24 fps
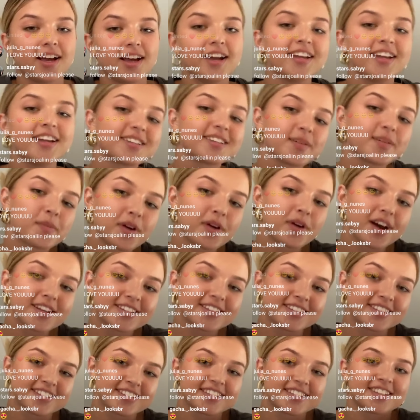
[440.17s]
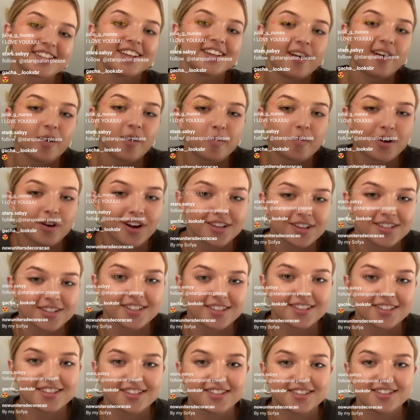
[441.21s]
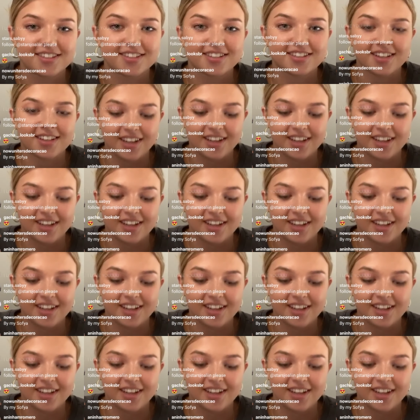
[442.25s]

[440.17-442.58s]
And it's a process, it's a long process.